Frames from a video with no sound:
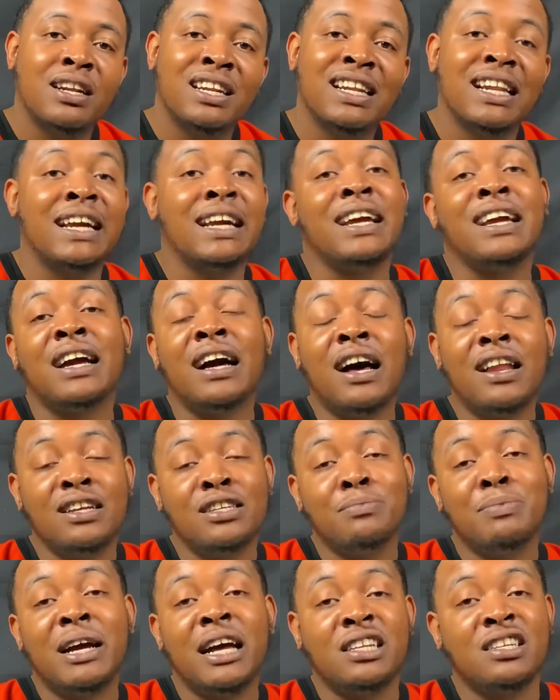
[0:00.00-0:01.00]
Like in college
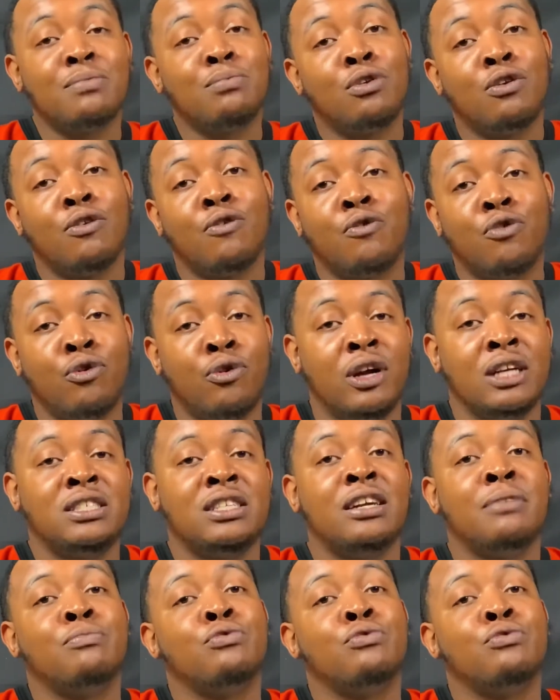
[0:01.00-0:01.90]
basketball, for example,